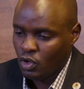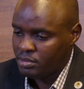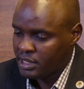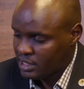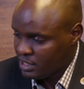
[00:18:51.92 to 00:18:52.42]

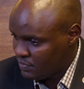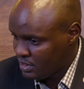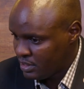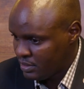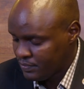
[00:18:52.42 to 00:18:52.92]

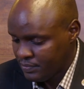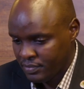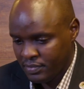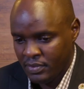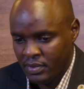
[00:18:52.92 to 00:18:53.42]
objectivity,
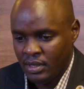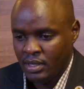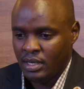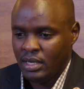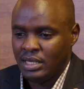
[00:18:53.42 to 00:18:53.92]

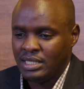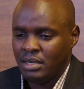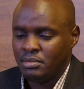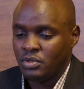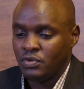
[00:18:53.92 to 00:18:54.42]
in
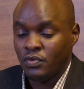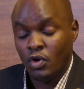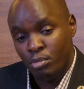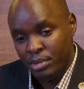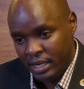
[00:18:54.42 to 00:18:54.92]
terms of
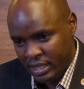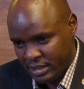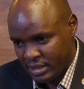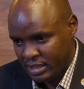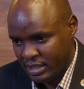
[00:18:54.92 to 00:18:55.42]
openness,